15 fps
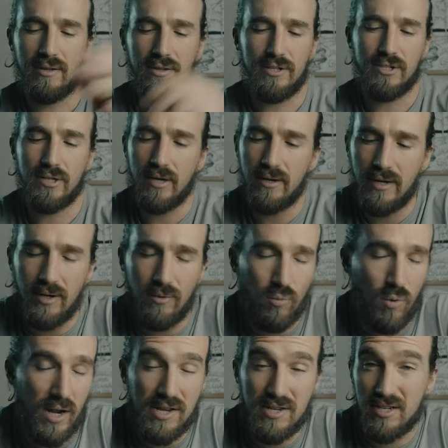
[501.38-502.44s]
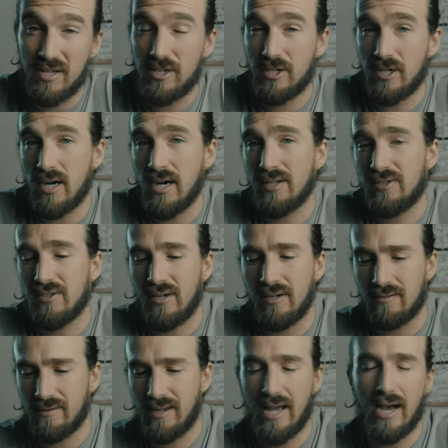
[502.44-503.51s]
the shutter and wasted shots
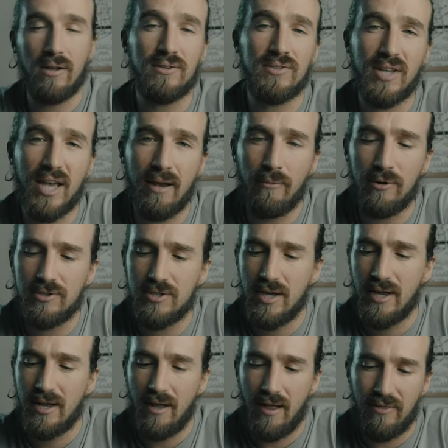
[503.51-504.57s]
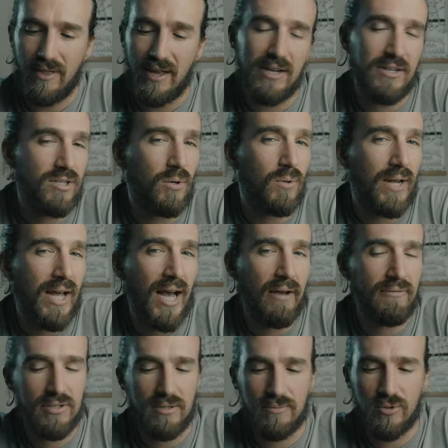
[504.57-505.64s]
on countless cameras that don't
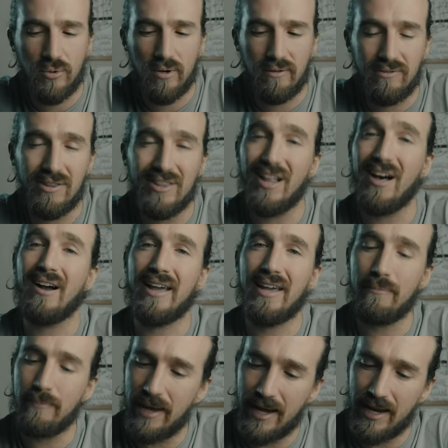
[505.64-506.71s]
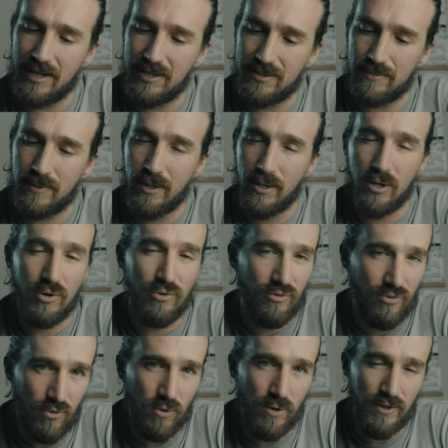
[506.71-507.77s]
have some sort of locking mechanism
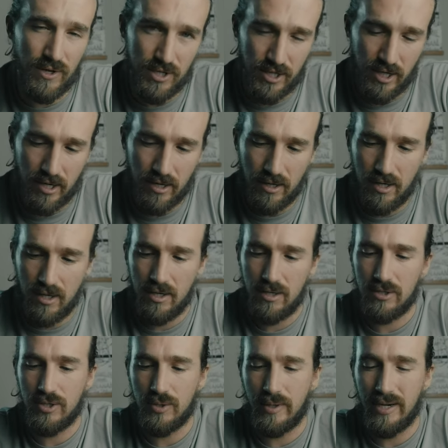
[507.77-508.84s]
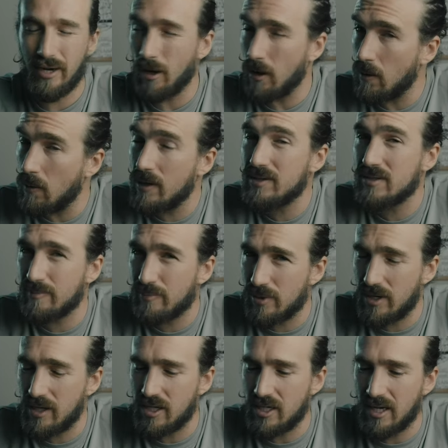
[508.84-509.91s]
for the shutter. So I always
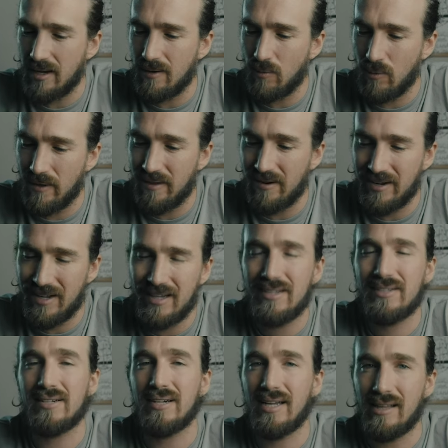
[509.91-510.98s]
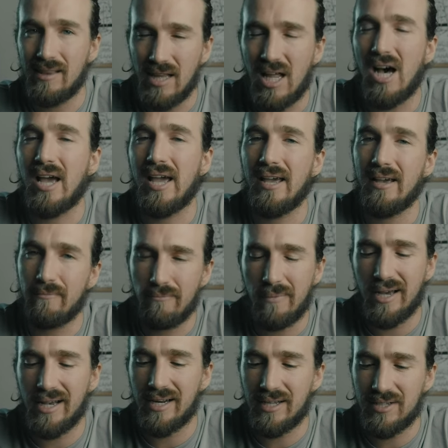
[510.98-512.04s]
appreciate when there is a locking
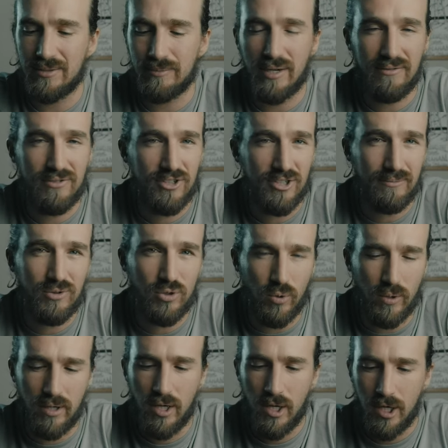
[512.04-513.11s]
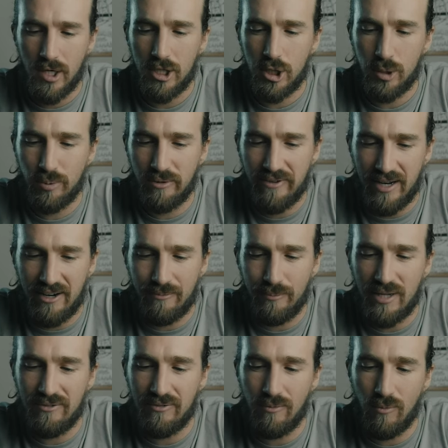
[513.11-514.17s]
mechanism of some sort to prevent
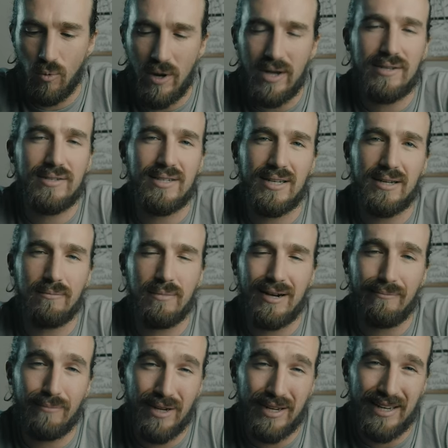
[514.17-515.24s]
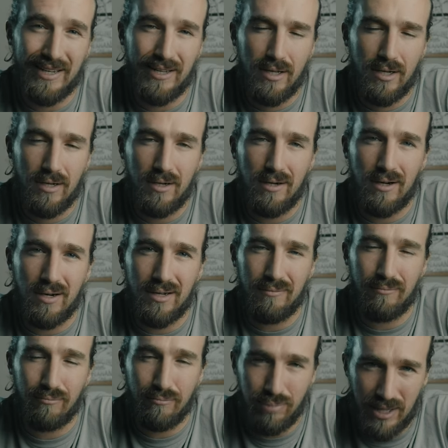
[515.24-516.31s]
me from wasting my money on
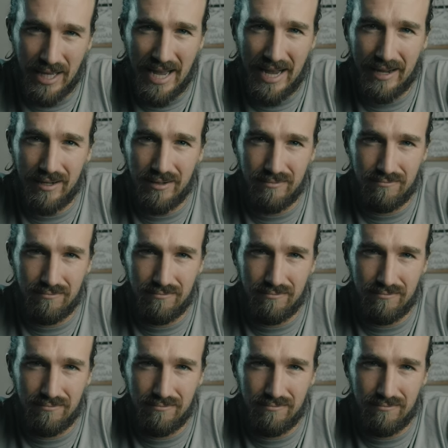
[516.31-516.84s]
black,